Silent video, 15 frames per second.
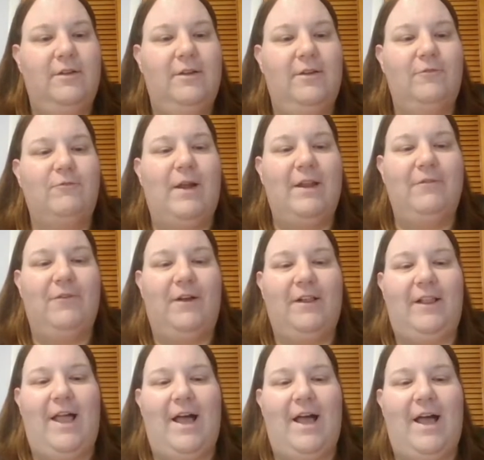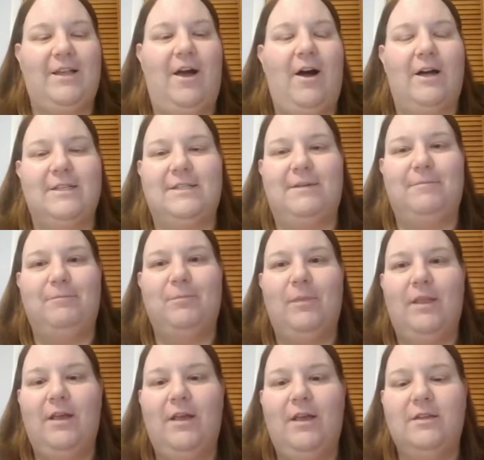Ready for class. Awesome.
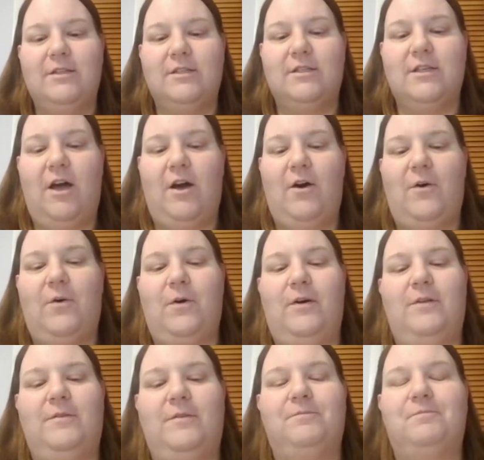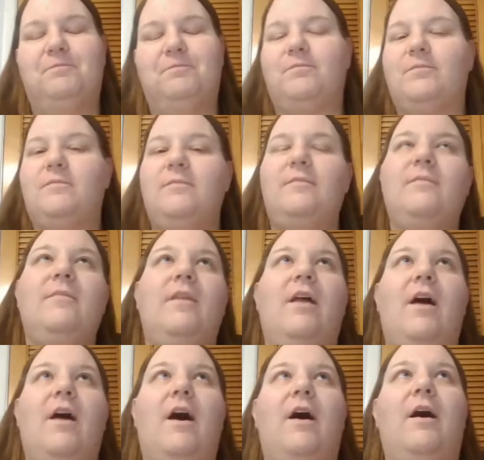So
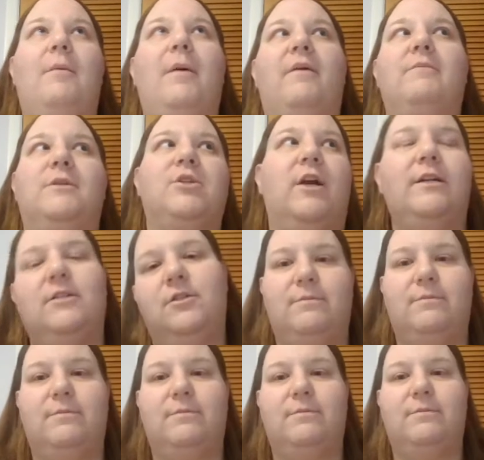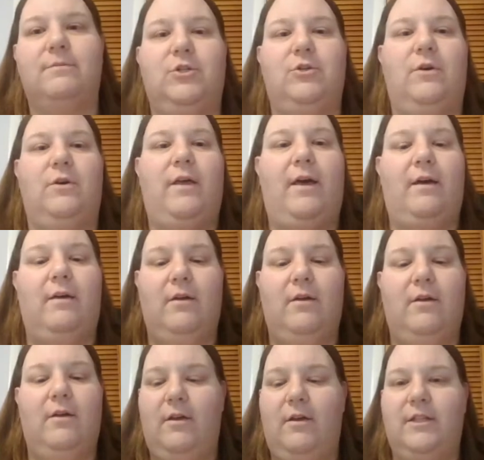I've been trying to just make sure that
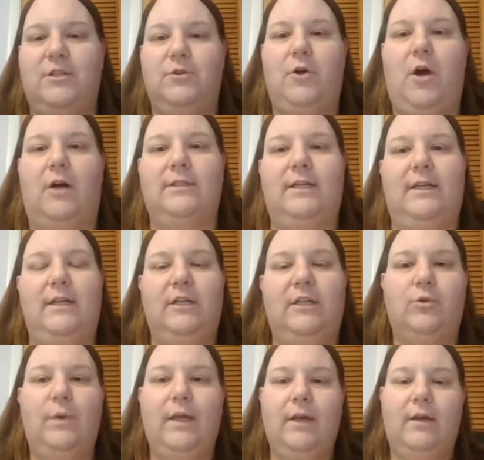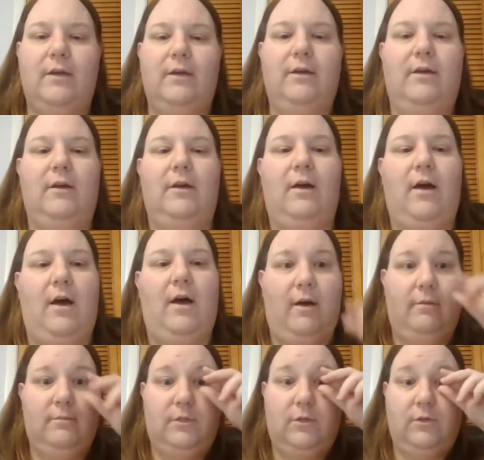it's new content each week.
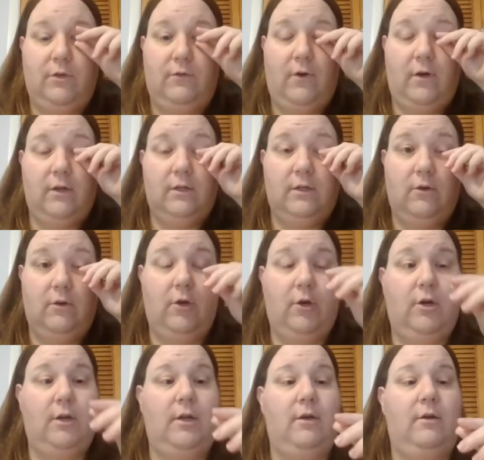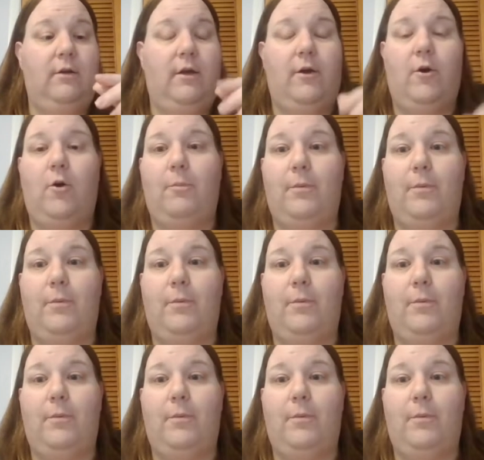So far, so good, I hope.